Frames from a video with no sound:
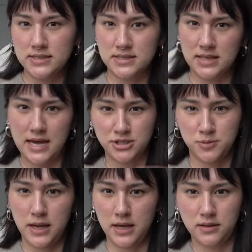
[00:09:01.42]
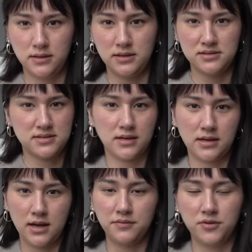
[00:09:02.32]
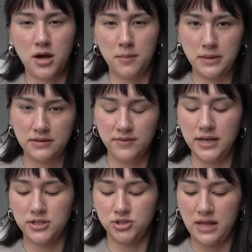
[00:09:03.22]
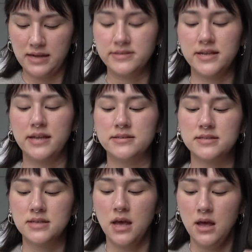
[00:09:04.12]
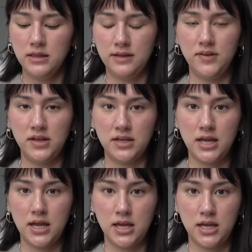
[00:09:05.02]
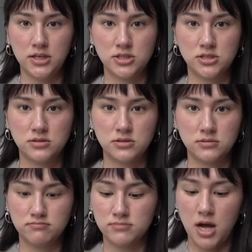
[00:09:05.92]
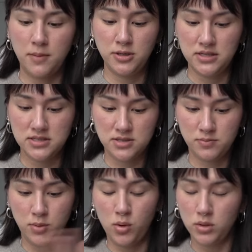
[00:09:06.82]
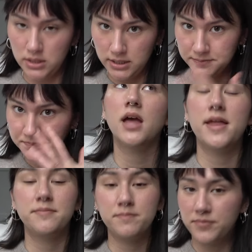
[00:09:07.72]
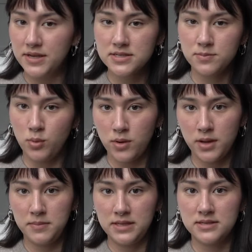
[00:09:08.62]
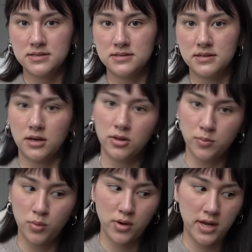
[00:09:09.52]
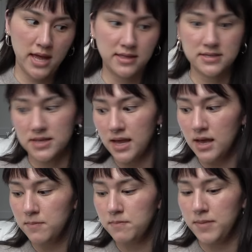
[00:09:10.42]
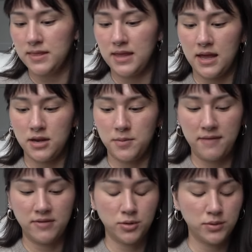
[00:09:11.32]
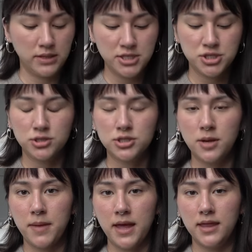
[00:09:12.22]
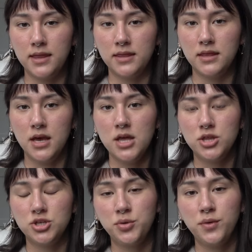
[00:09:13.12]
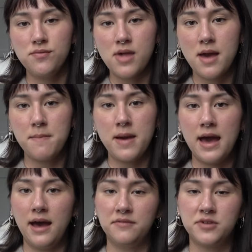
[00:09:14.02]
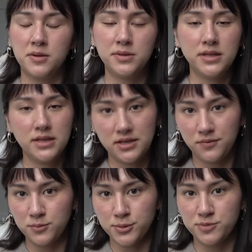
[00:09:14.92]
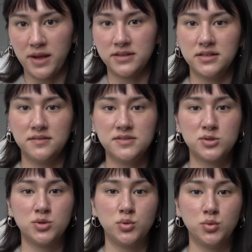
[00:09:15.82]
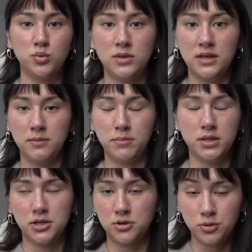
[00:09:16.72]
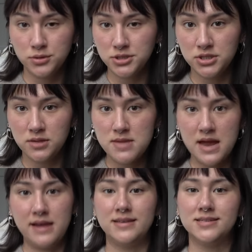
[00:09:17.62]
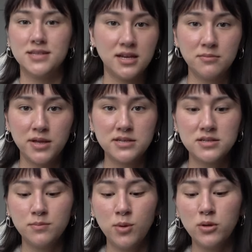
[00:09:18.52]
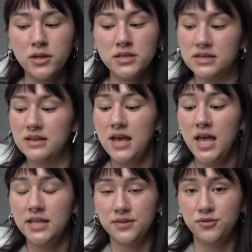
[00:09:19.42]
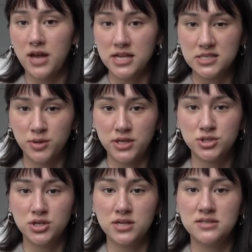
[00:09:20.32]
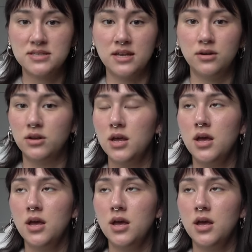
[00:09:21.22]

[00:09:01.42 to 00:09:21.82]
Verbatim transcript: slash man and his like kind of coming of age in that sense, living in communist Poland. And this boy meets another boy at this camp and they end up having a relationship and the two of them have completely different perspectives to the political regime that is taking place in Poland and different aspirations and